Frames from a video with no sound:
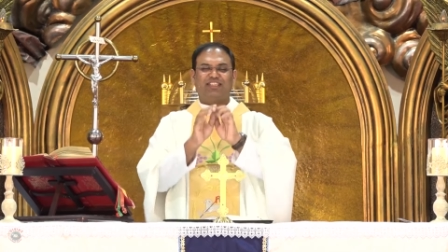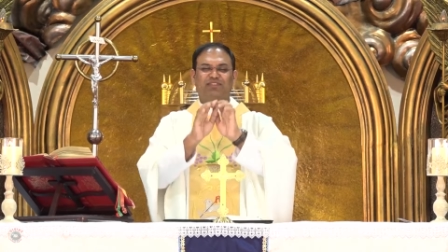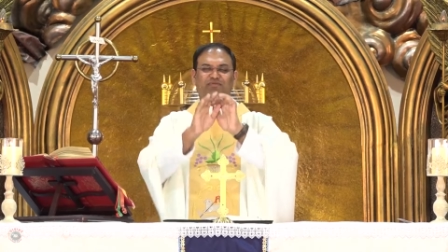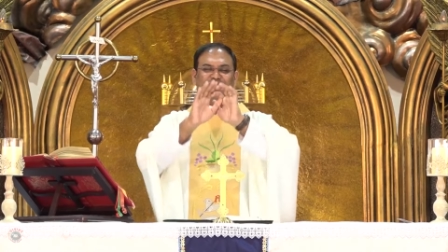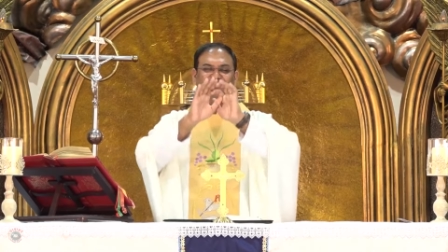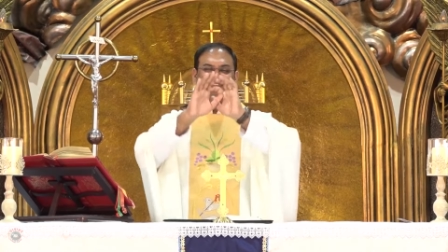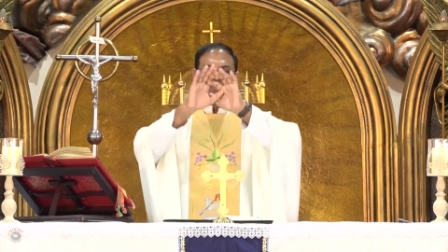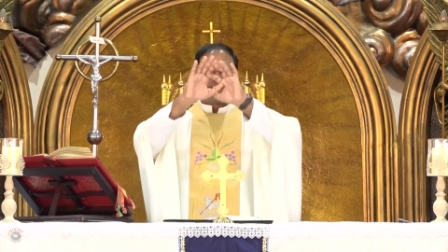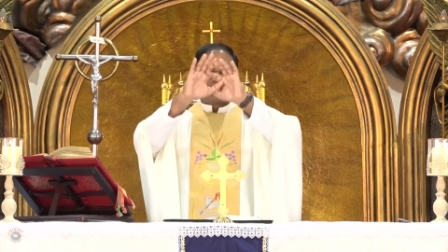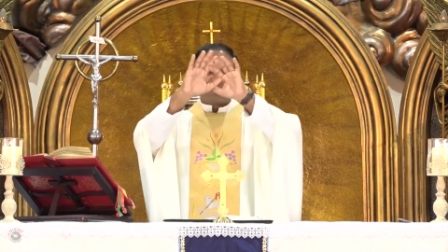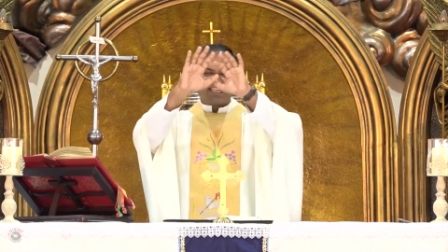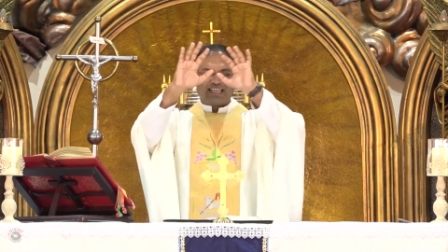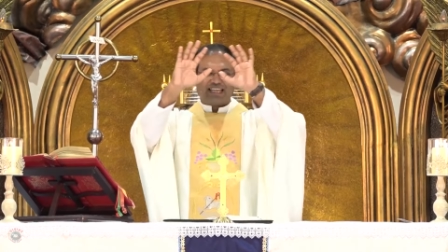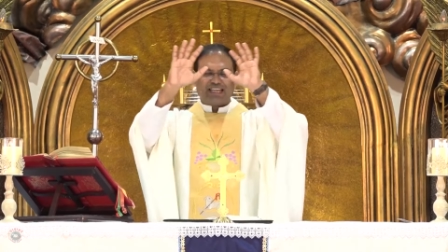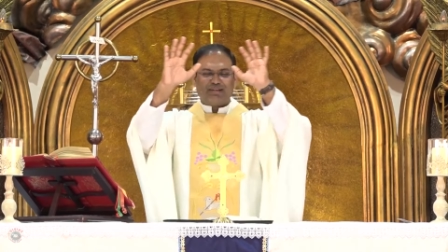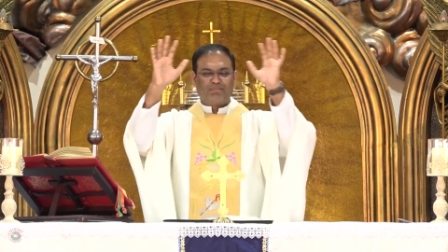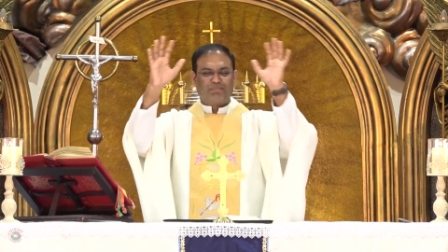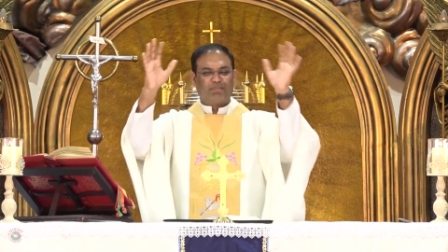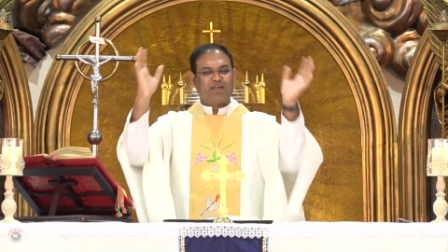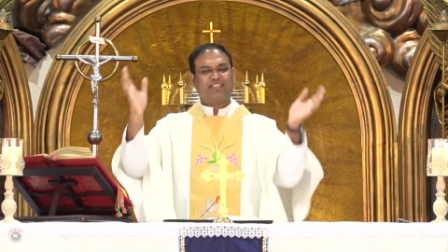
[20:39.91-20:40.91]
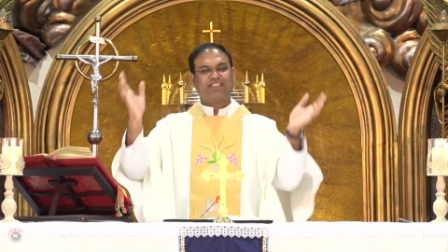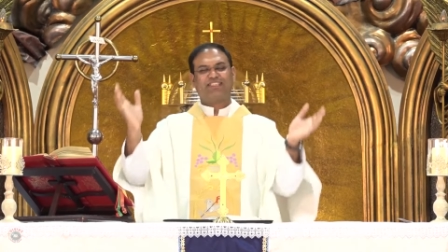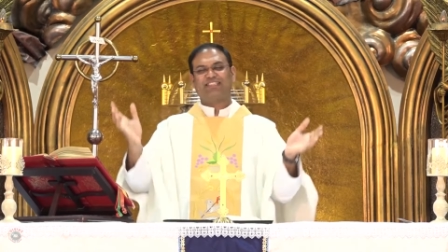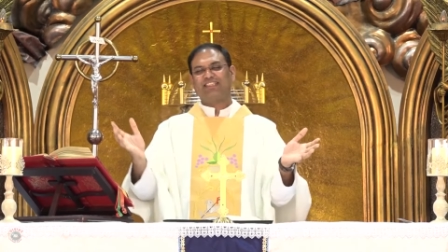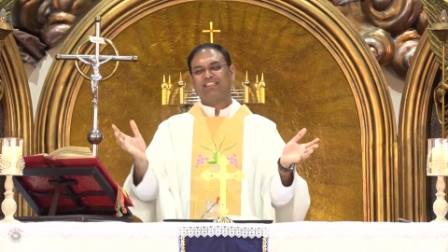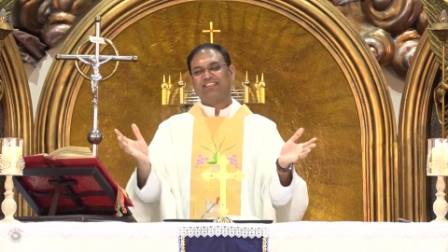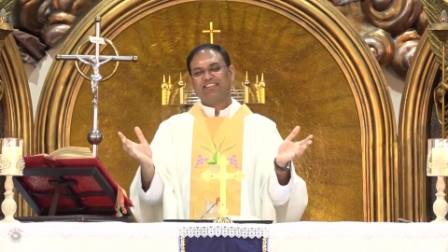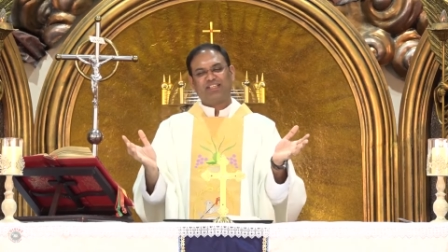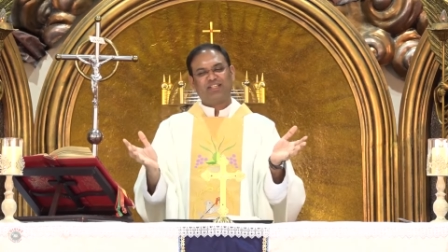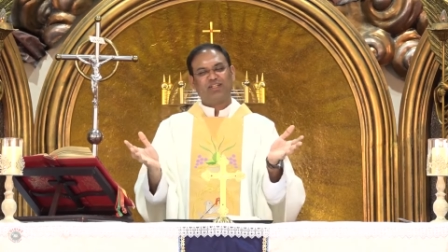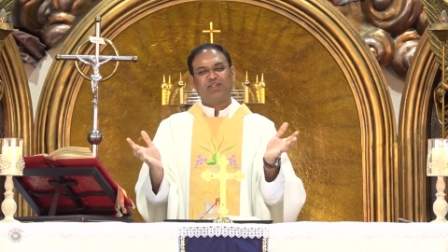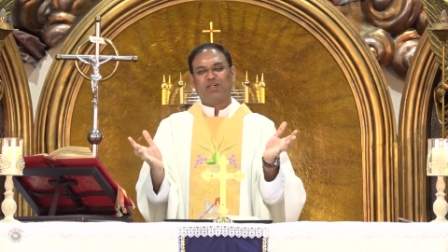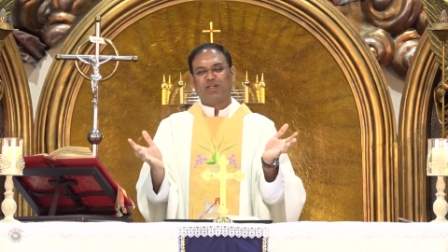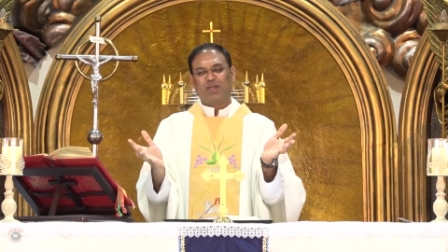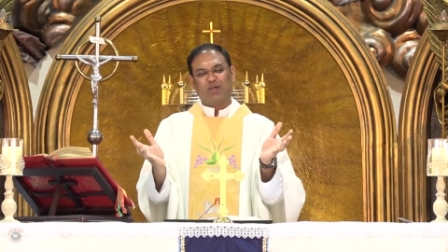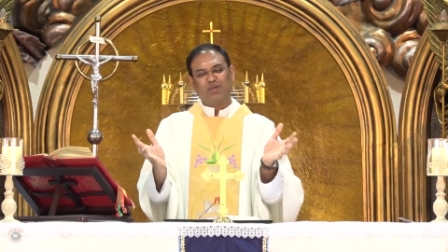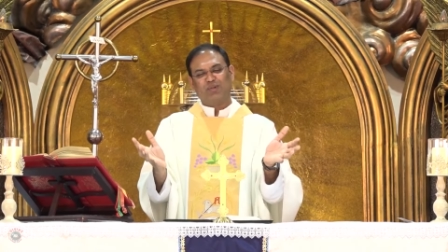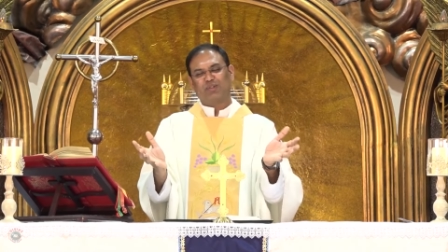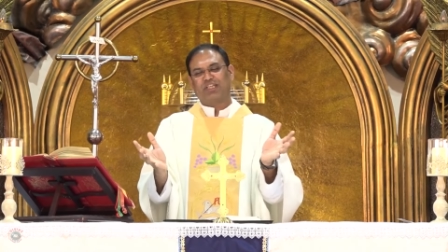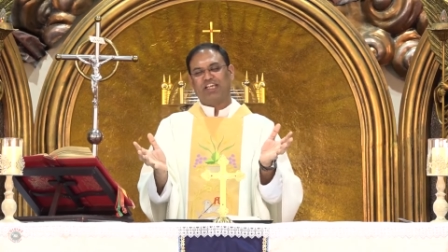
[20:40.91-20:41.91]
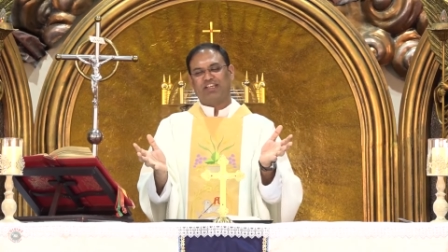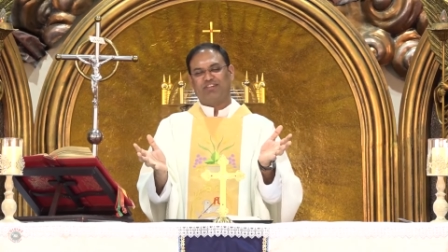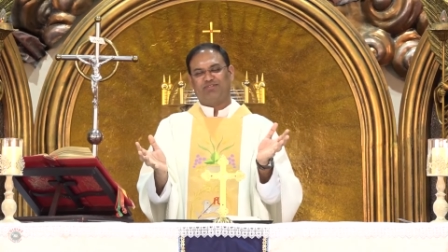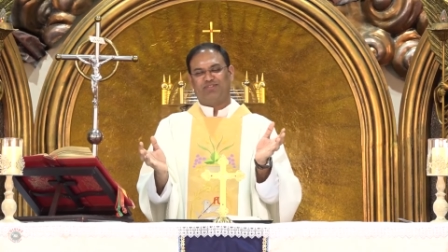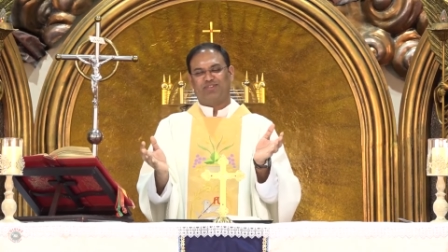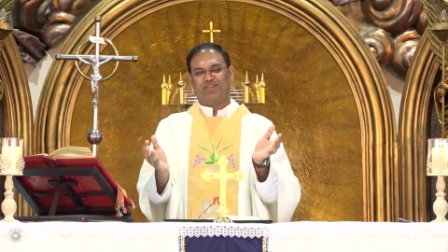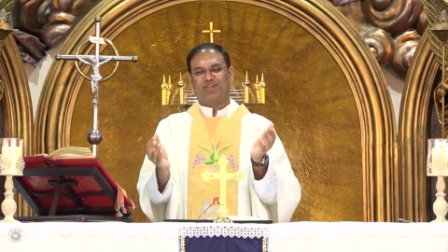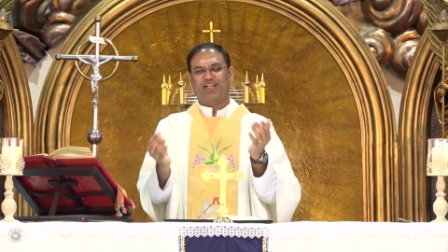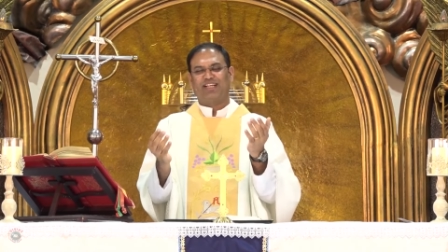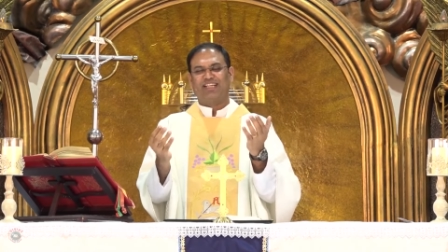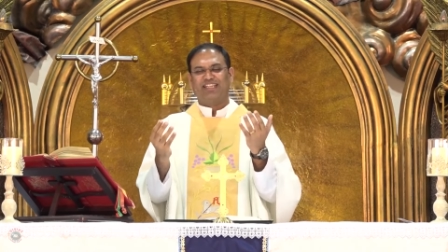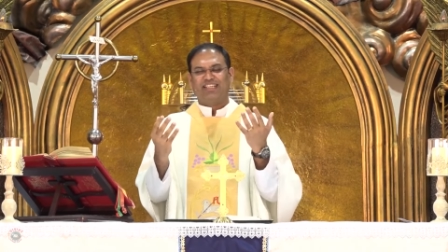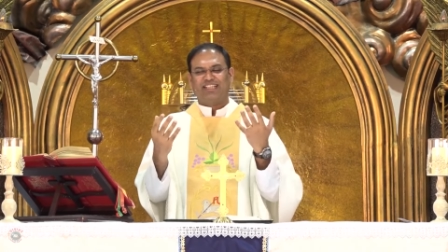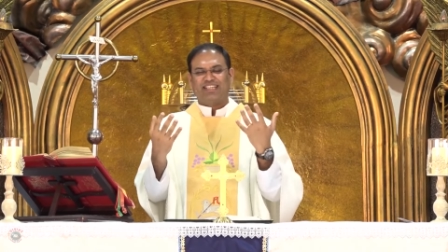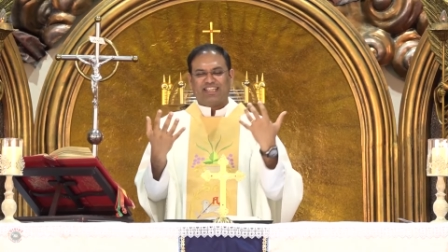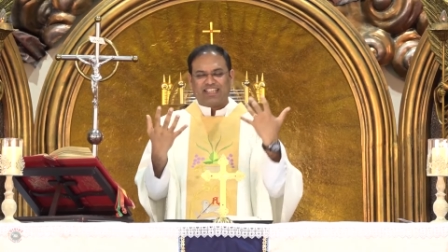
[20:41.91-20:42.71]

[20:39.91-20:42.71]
the physical blessing that you are looking for.